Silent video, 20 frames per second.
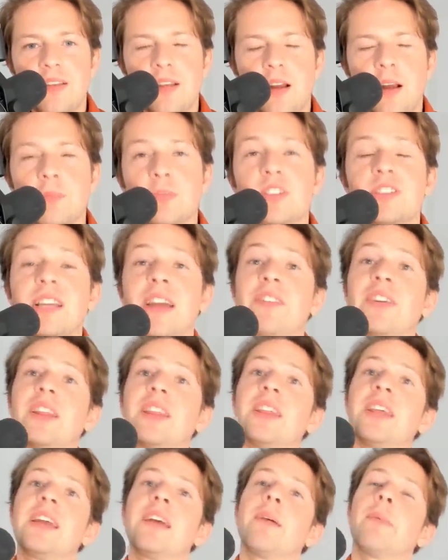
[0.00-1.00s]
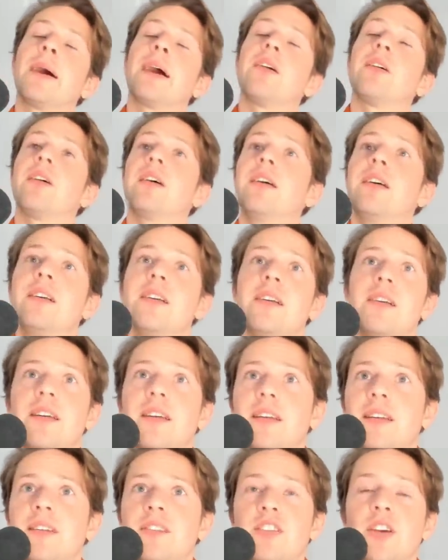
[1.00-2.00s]
I'm just having a think about
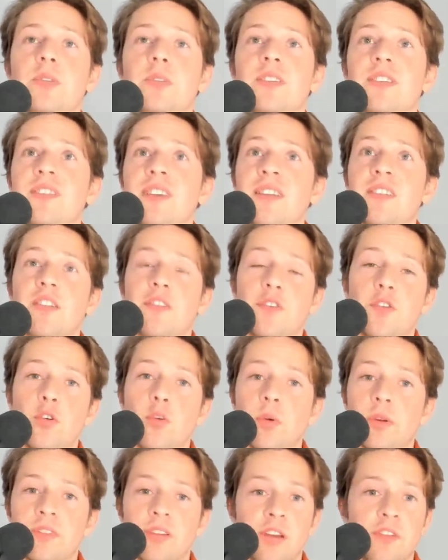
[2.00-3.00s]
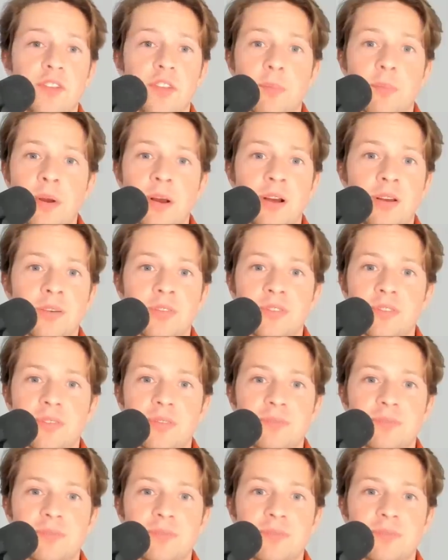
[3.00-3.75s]
Chelsea centre-forwards over the past,